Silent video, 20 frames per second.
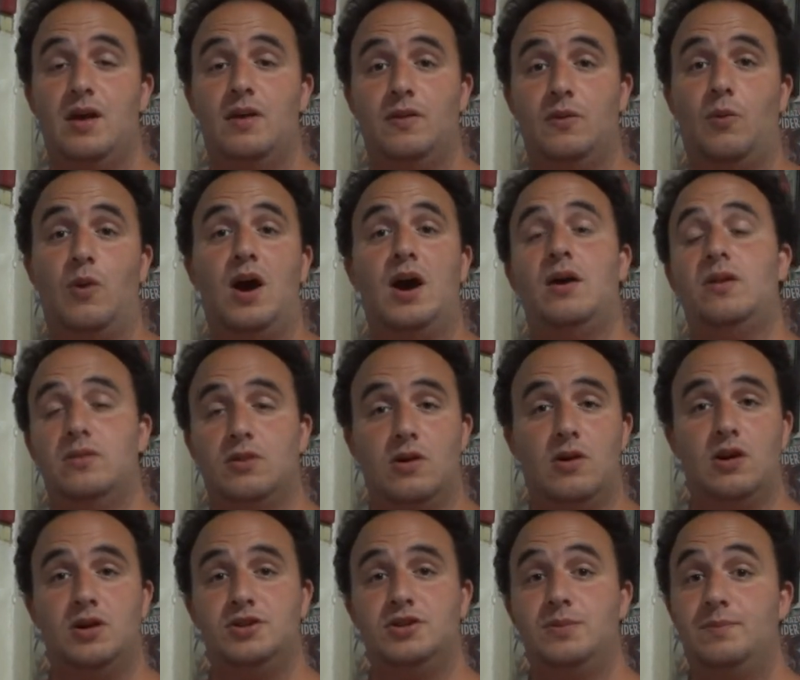The wild
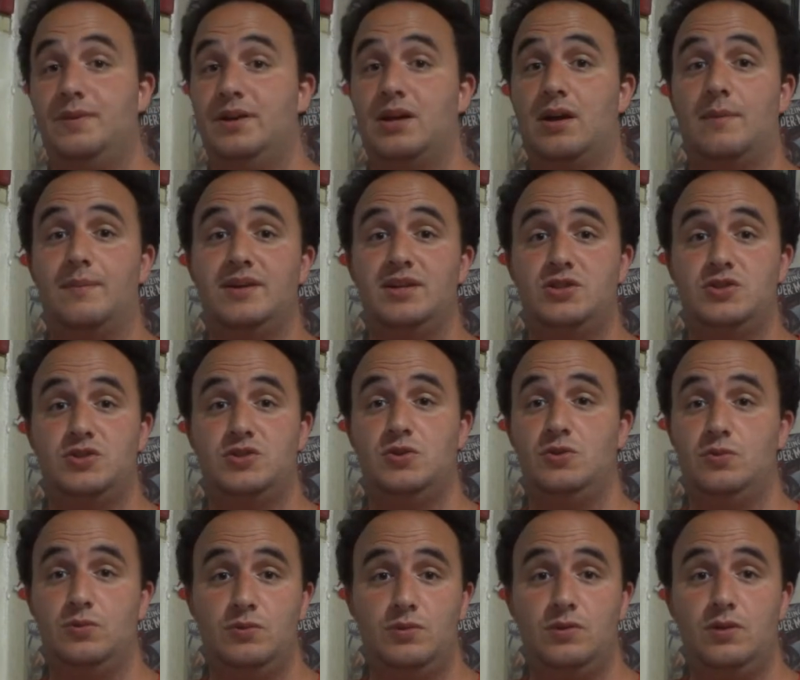card should be coming
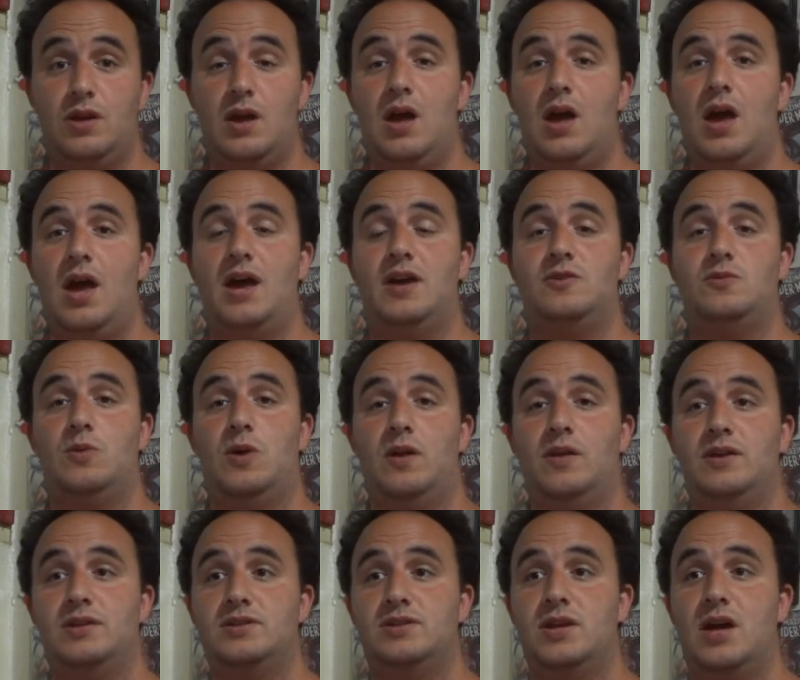soon, as
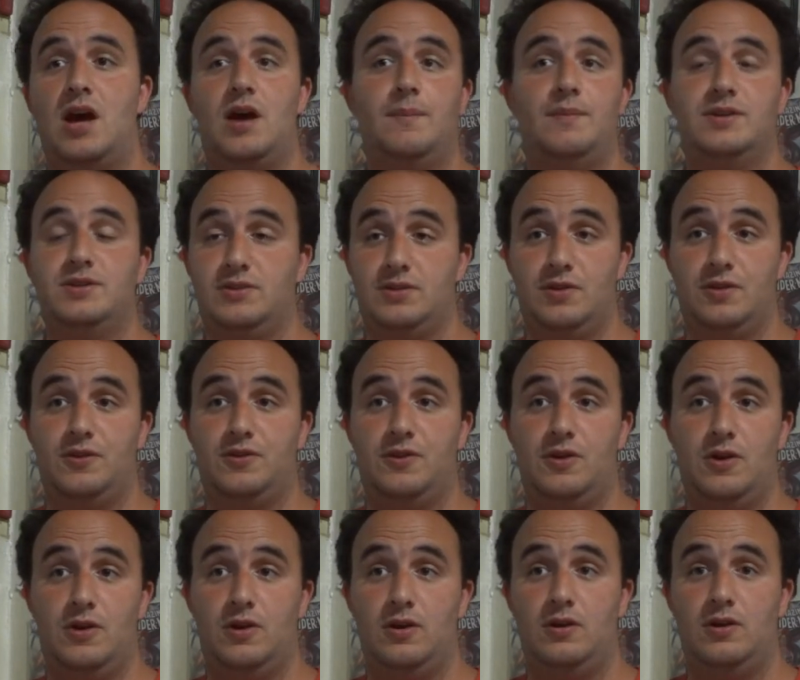well as Comics to the
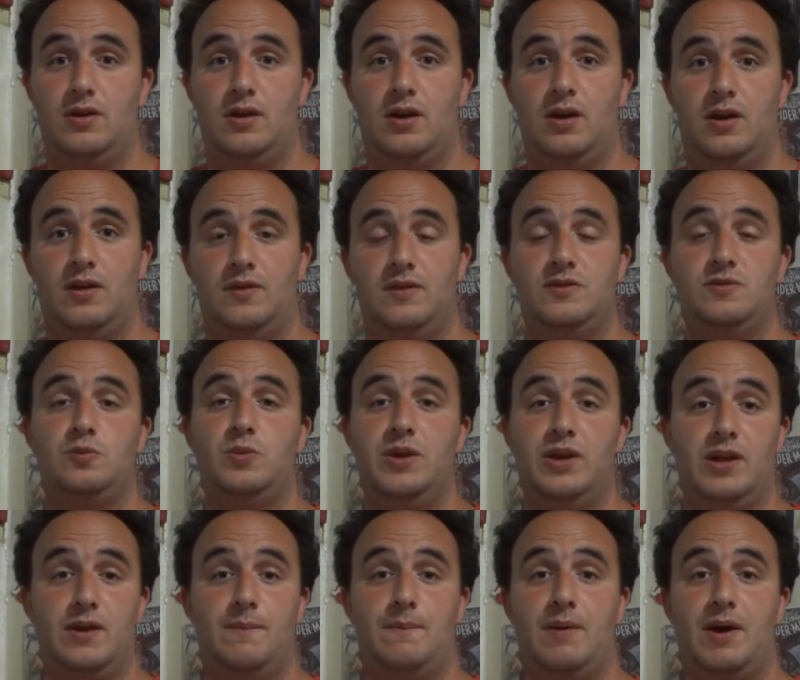Third this
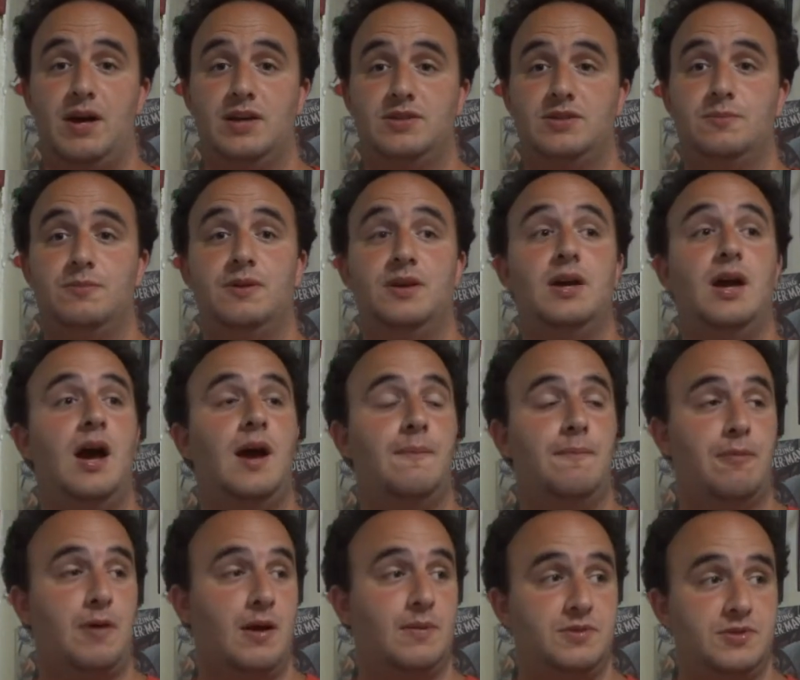weekend, possibly. I
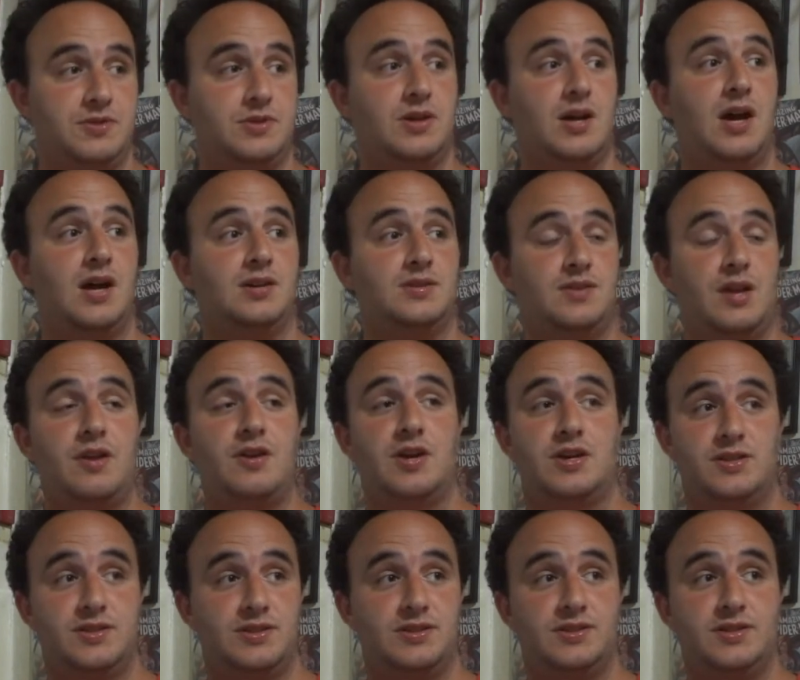promised you guys the
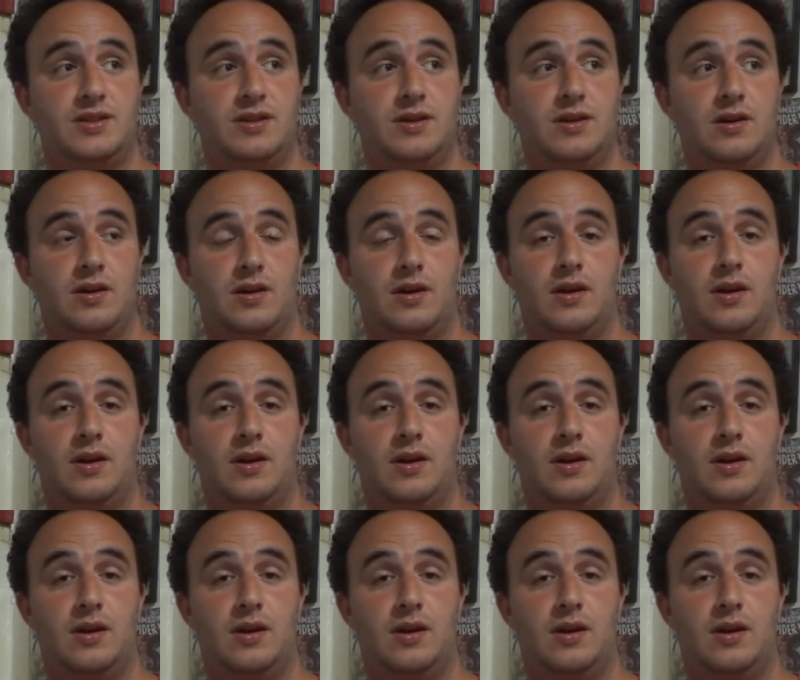Justice League